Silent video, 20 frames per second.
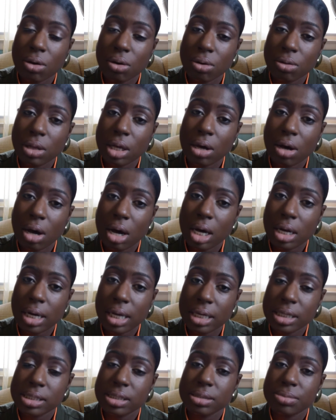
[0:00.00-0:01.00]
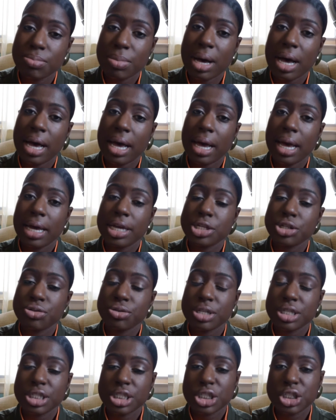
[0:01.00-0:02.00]
early on in my
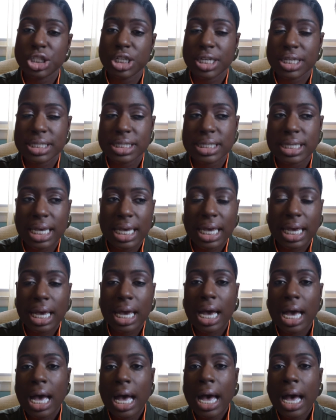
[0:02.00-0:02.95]
transitioning state.